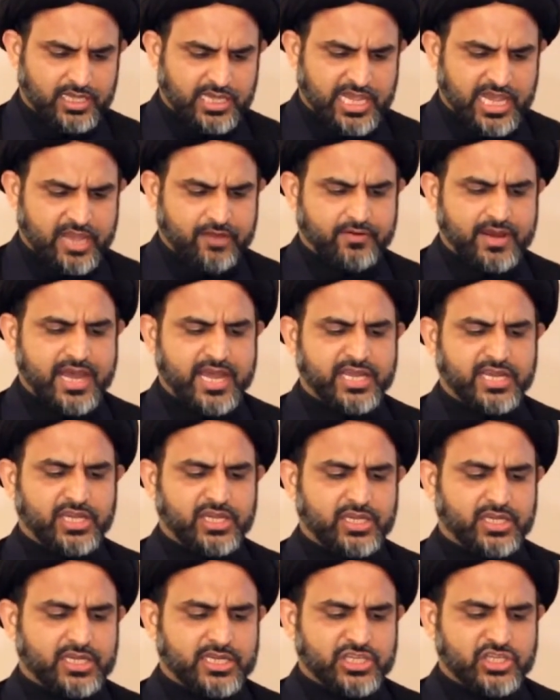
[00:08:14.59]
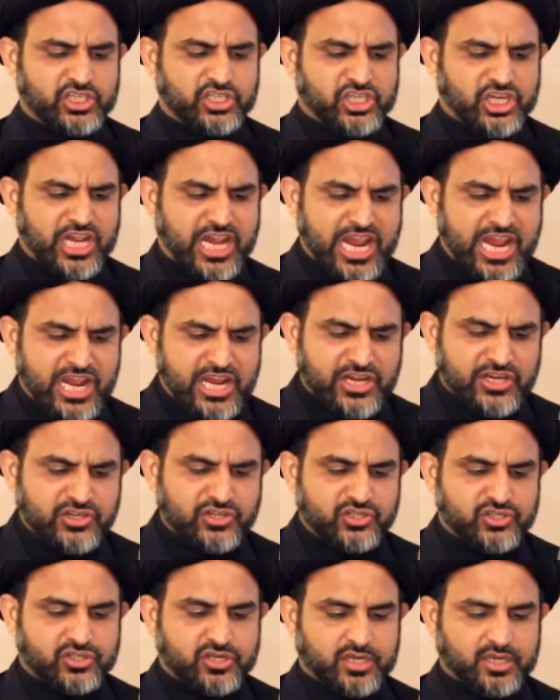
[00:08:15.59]
Have I
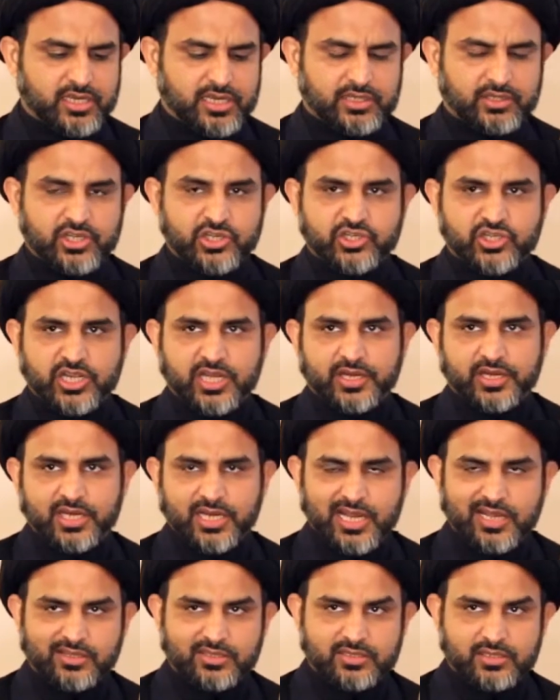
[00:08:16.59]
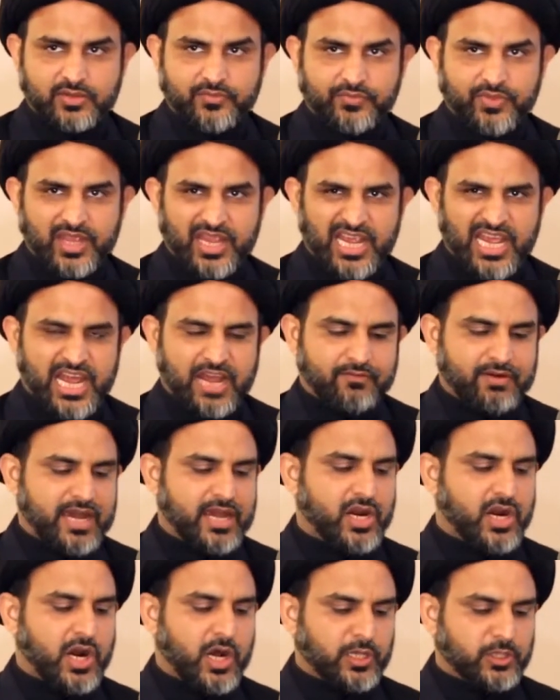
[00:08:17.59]
changed the shariat? Have
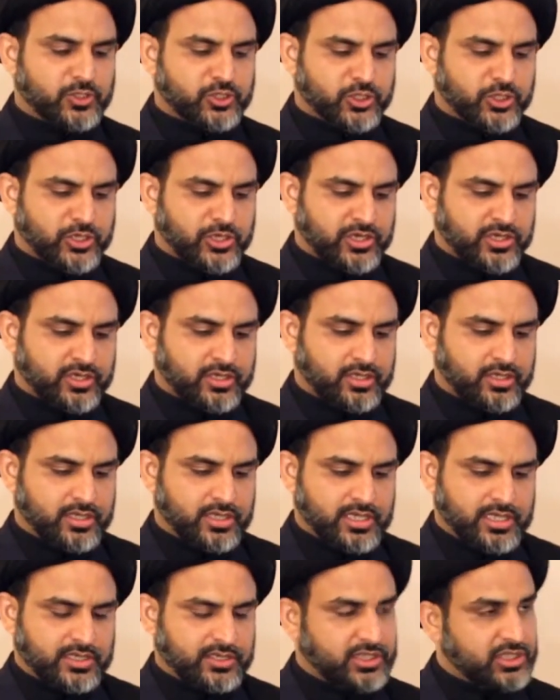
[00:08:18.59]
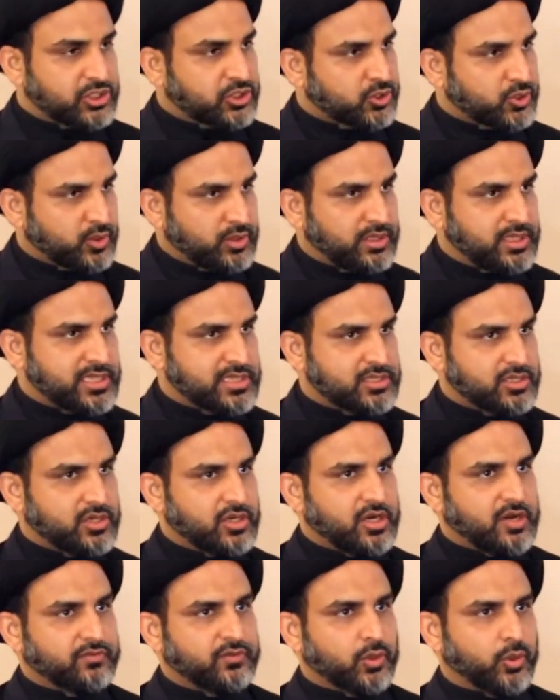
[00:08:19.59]
I altered the sunnah
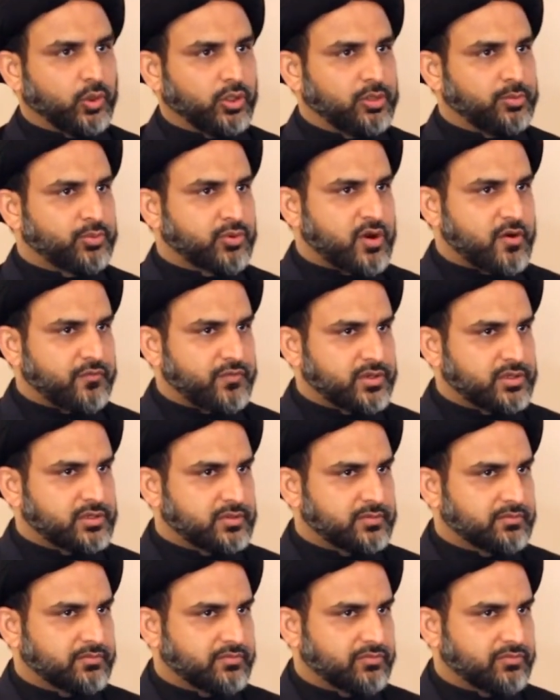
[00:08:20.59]
of the Holy Prophet?